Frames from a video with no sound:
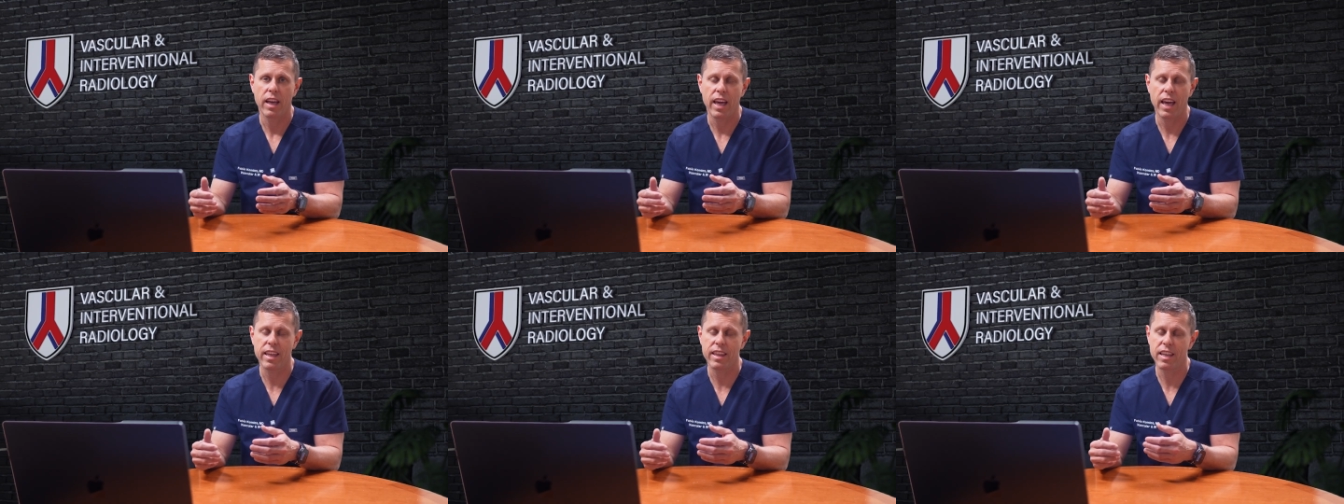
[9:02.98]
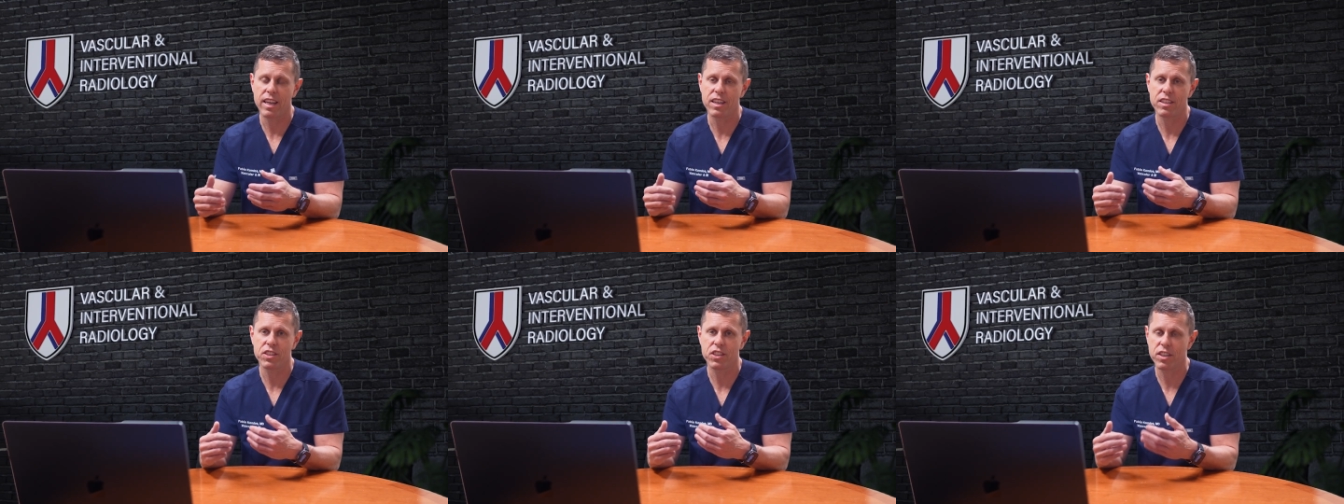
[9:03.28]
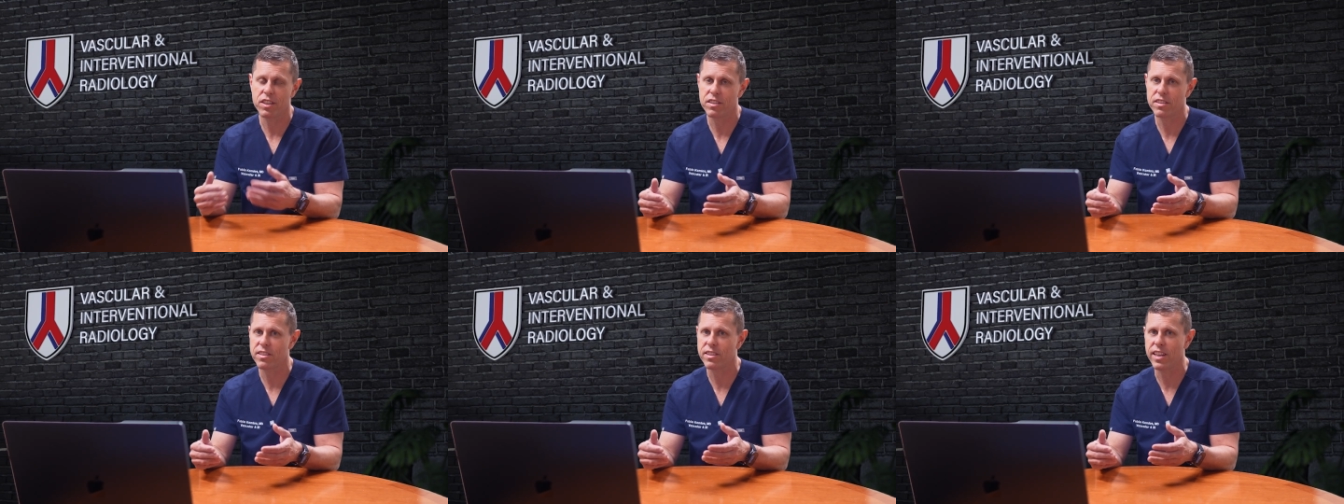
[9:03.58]
and they are
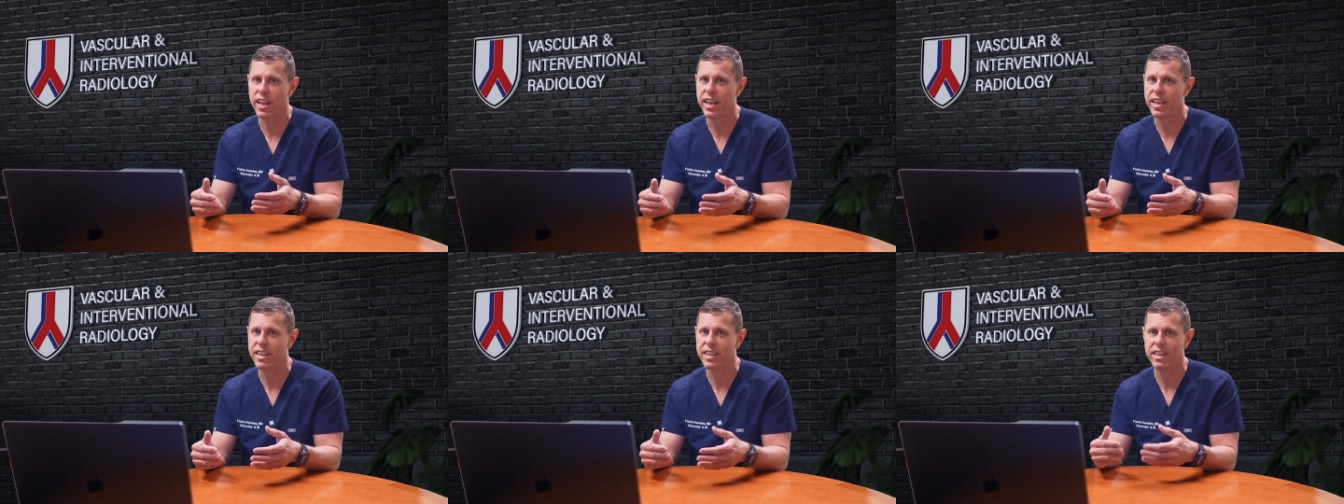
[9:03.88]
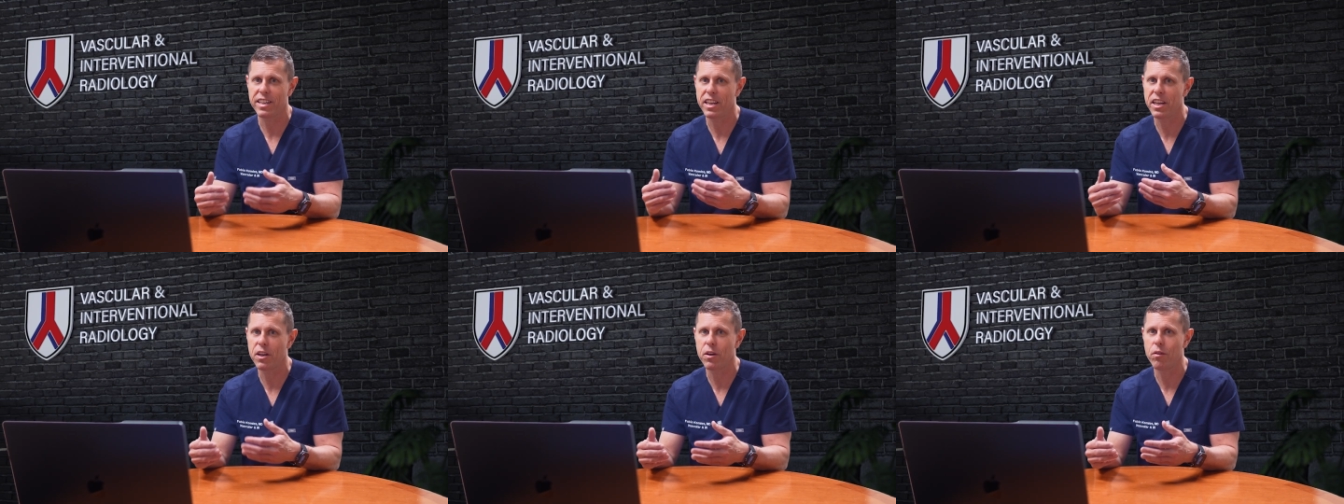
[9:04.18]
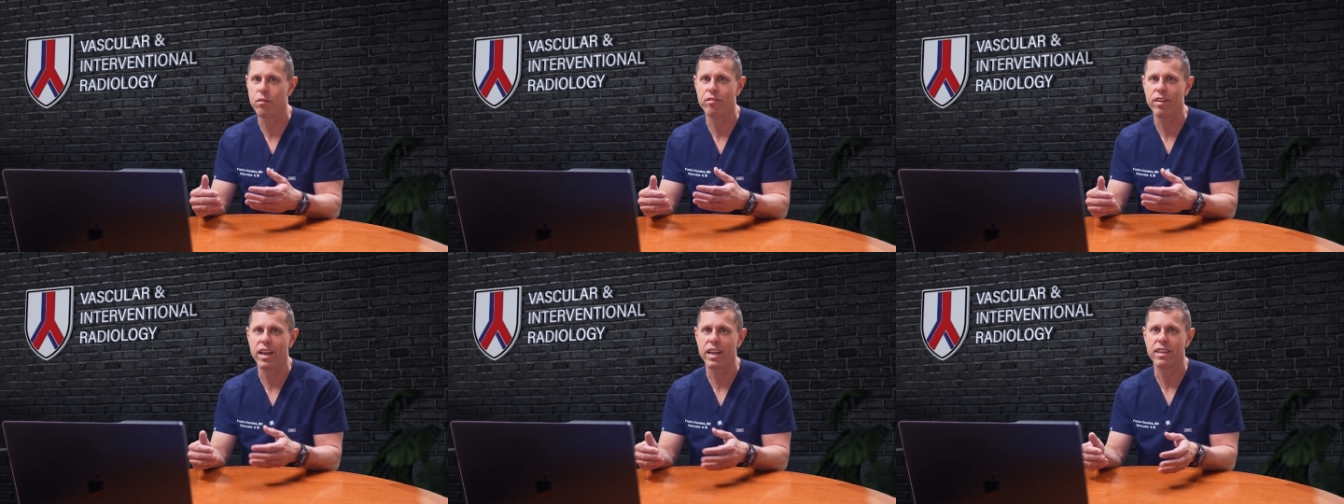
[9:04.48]
just like little
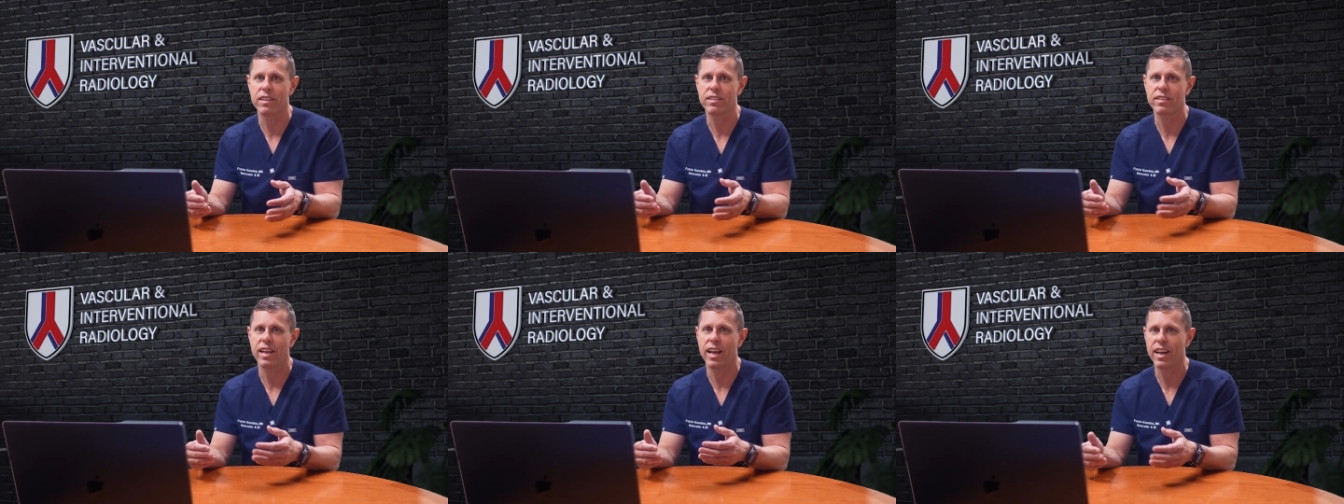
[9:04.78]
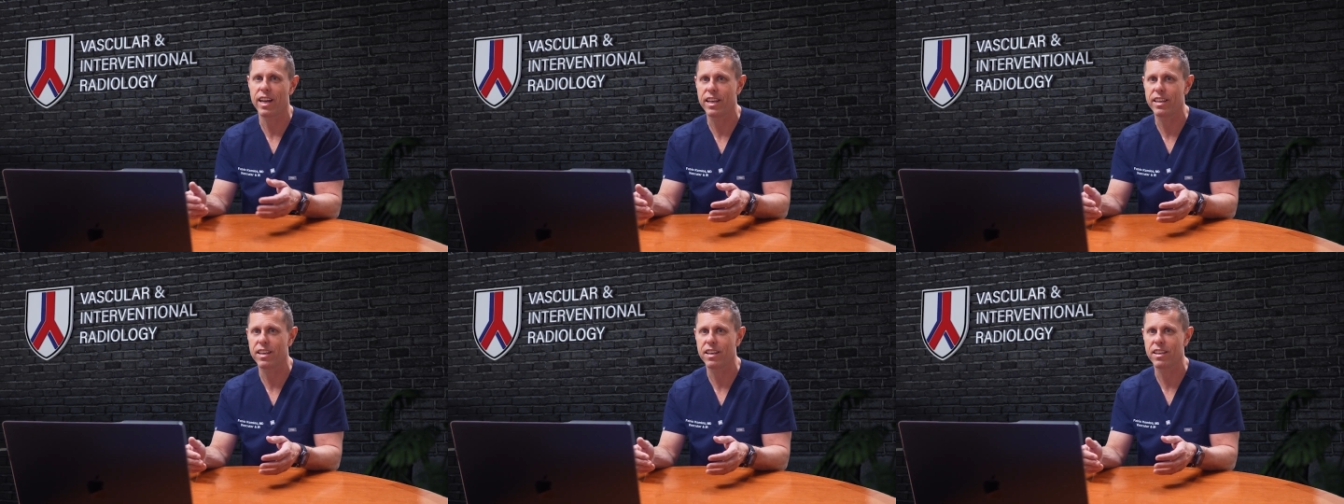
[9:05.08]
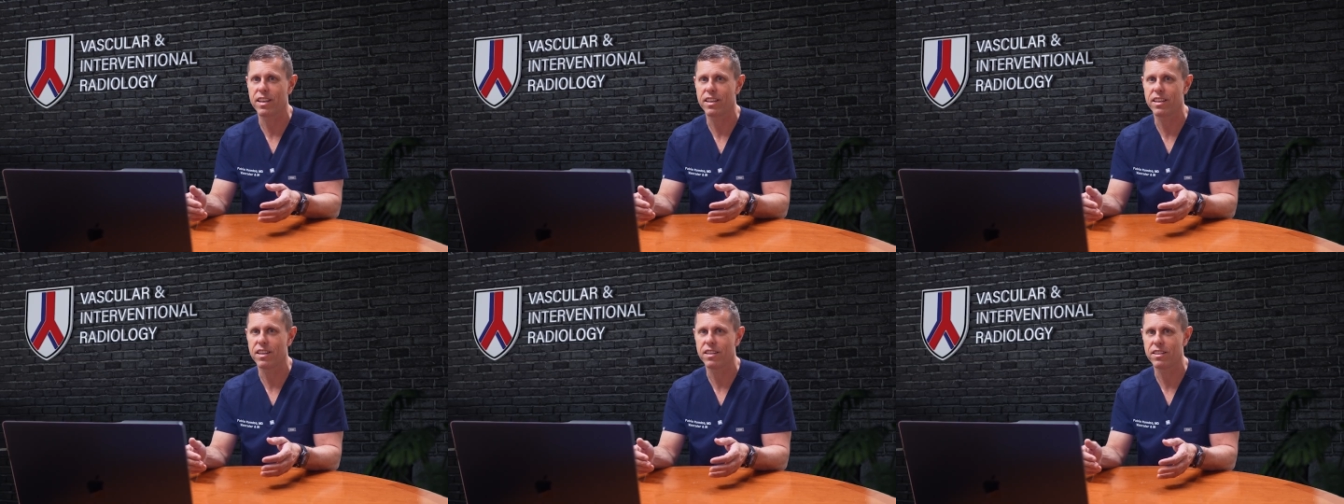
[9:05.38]
veins dilated
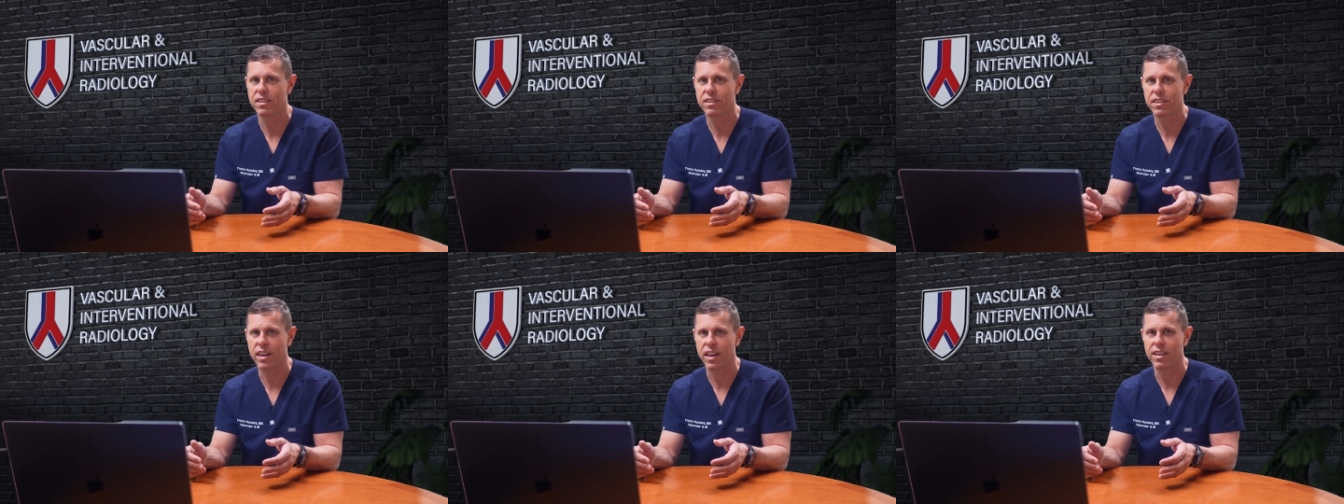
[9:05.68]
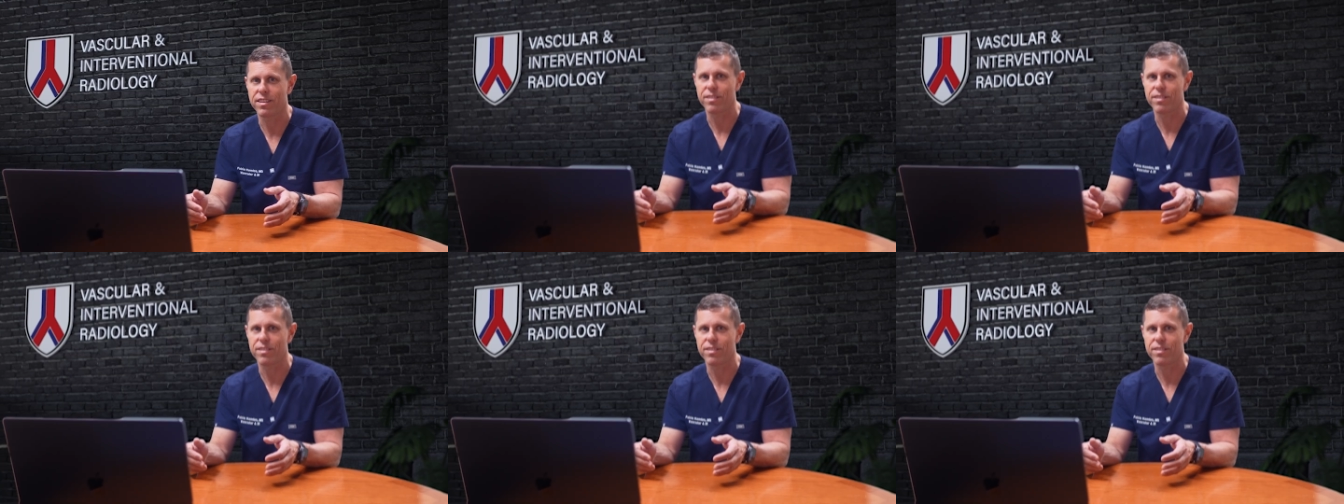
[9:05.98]
under the skin.